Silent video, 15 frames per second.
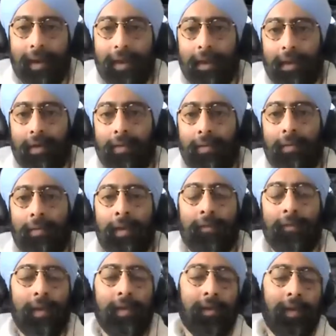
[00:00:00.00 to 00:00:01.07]
We've
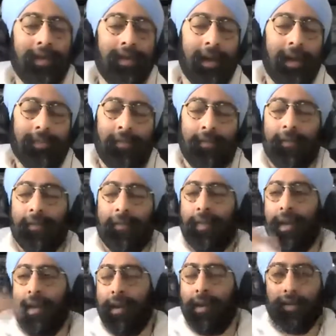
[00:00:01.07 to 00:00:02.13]
been doing startups for
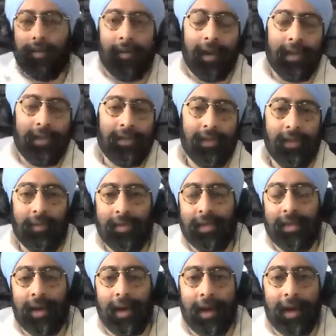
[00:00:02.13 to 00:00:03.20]
15 years, right? So there was a
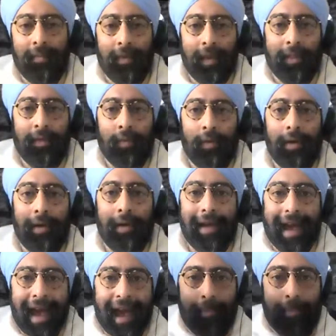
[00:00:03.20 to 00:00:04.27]
time when the word
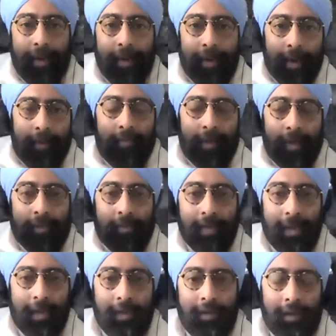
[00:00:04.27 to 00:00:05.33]
app was
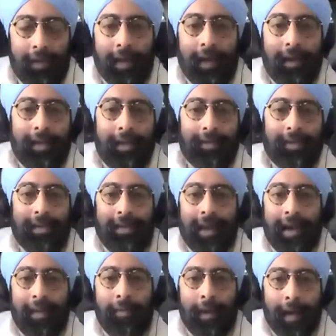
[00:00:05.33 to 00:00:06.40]
really cool. There was a
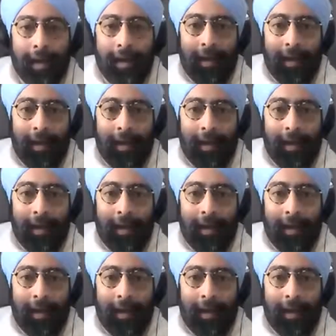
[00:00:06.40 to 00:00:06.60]
time when